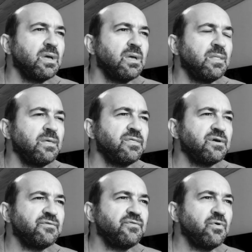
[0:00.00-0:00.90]
and
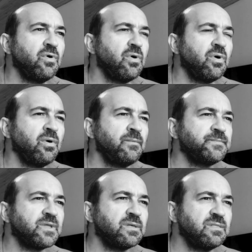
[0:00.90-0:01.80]
therefore,
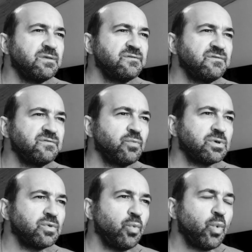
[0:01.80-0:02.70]
and this is
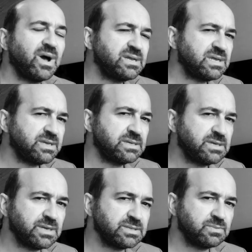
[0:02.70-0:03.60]
what Whitehead
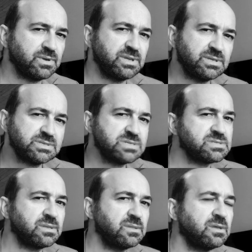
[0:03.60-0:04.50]
does when he
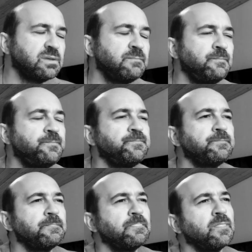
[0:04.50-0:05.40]
insists on the
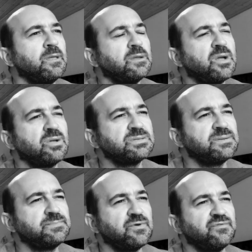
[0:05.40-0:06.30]

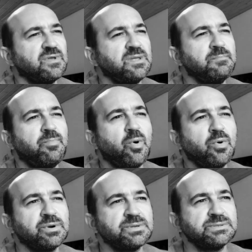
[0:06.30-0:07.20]
concept of
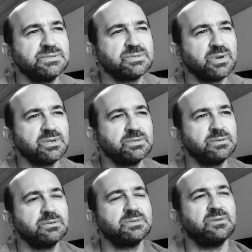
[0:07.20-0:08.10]
importance. He's trying
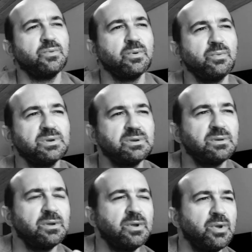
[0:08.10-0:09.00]
to see
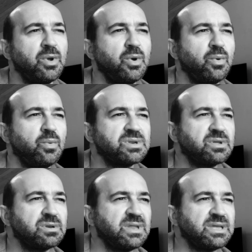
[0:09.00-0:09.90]

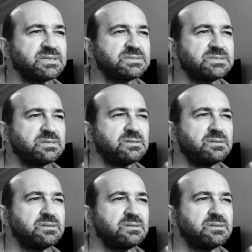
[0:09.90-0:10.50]
what connects